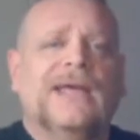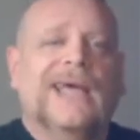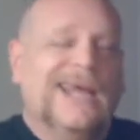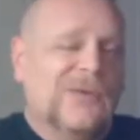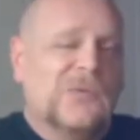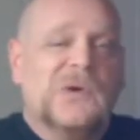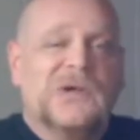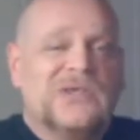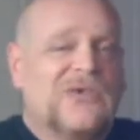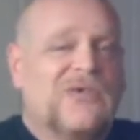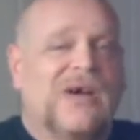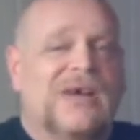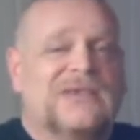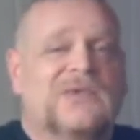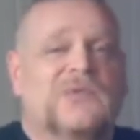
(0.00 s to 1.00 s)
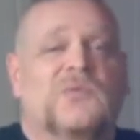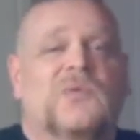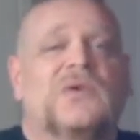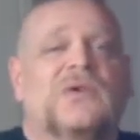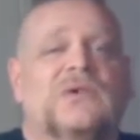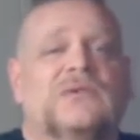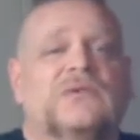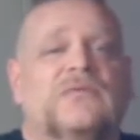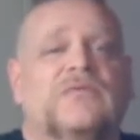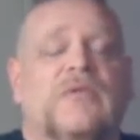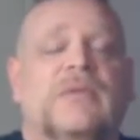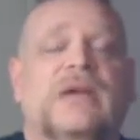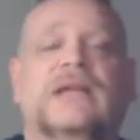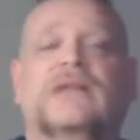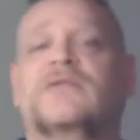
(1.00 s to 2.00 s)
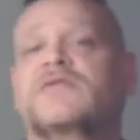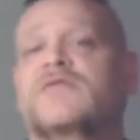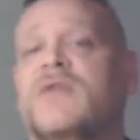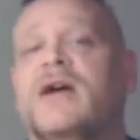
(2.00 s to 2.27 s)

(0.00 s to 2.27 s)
and it worked across the world, from Hitler's